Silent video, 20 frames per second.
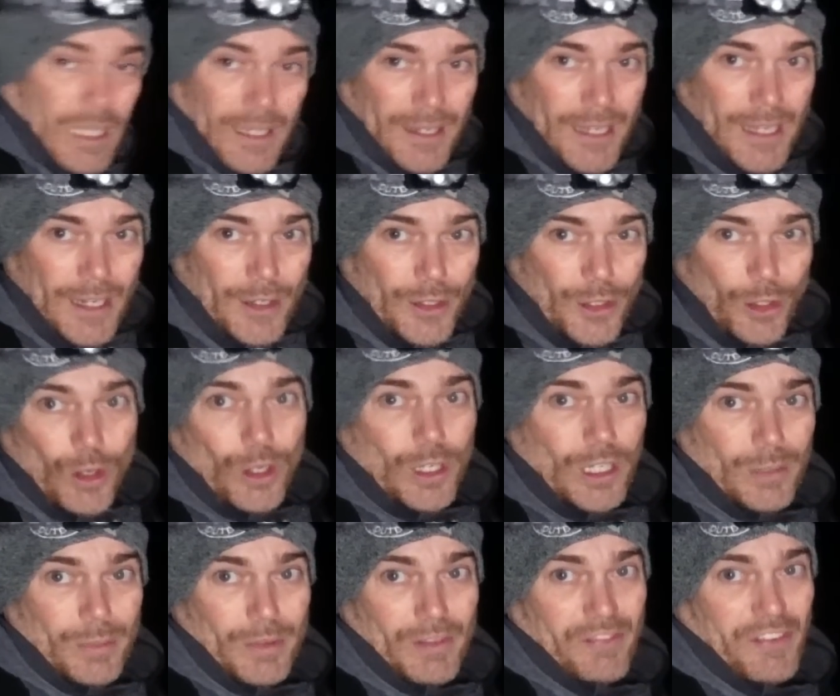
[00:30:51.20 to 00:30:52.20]
And they're not going
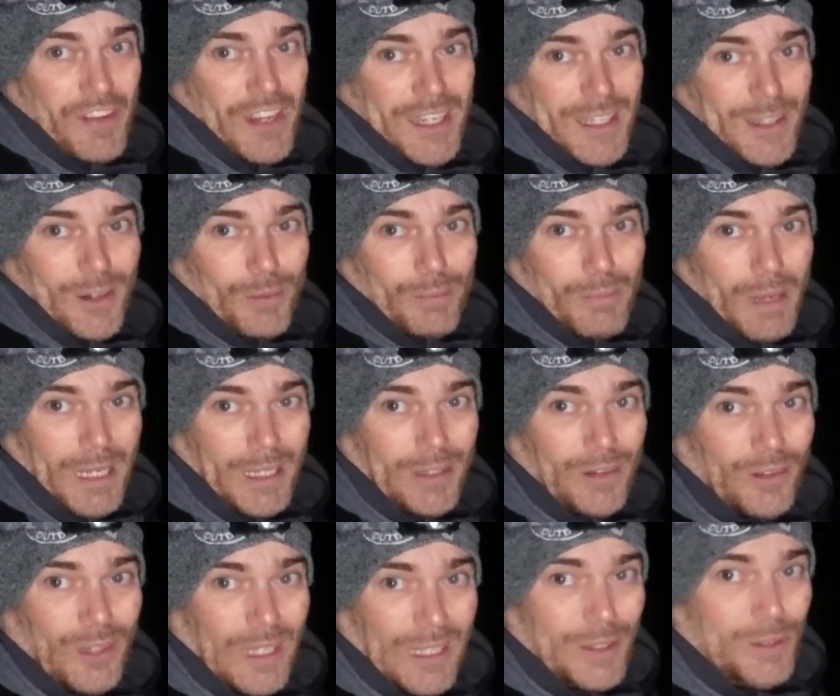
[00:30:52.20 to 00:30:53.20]
to be feeding on
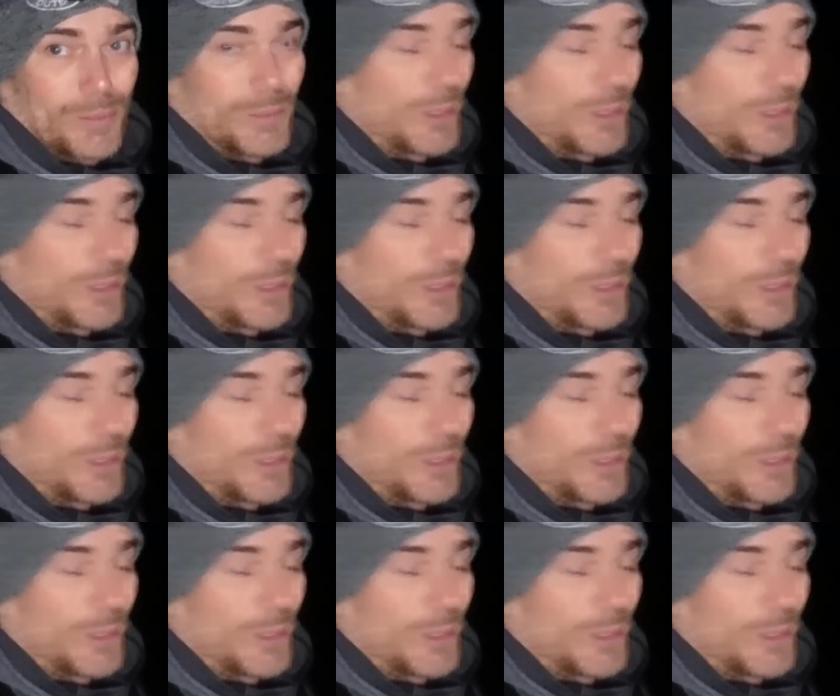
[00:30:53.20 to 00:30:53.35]
mackerel at the